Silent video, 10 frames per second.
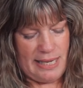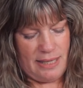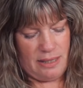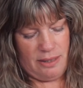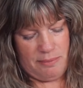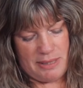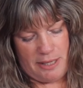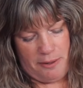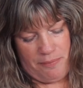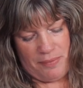can get the lumps
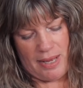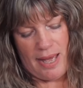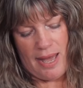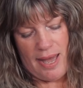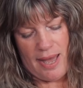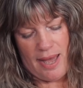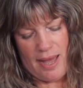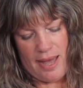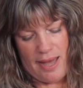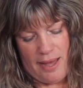out.
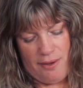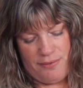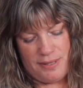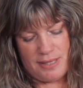Half a